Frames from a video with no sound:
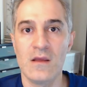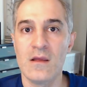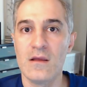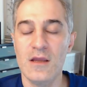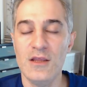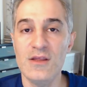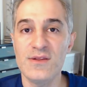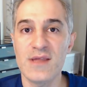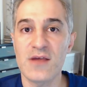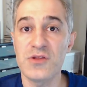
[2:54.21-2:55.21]
In this
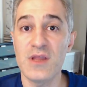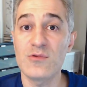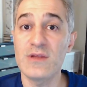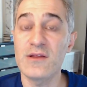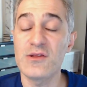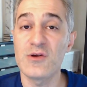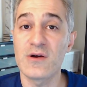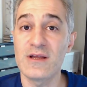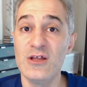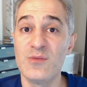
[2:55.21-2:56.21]
section, I would like to talk a
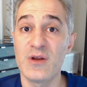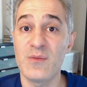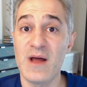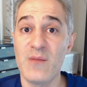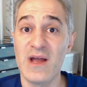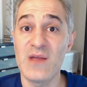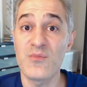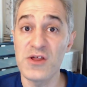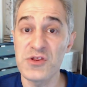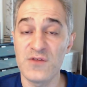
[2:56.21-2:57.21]
little bit about my
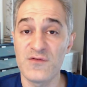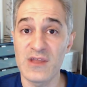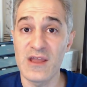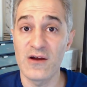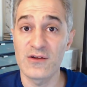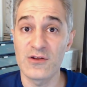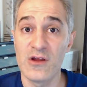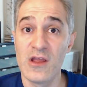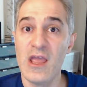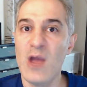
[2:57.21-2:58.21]
impression of the character
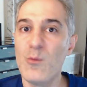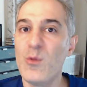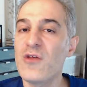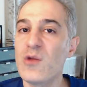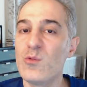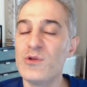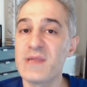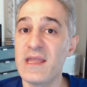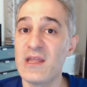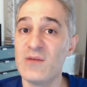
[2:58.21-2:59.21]
and where they will
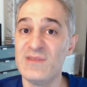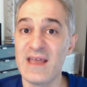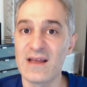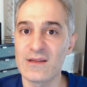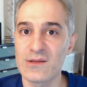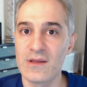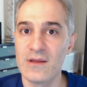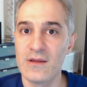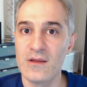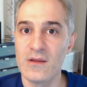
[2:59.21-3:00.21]
take him next.
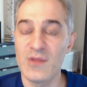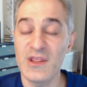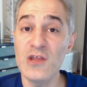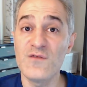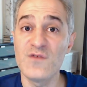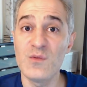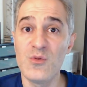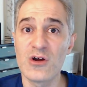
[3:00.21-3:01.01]
By the end of the book,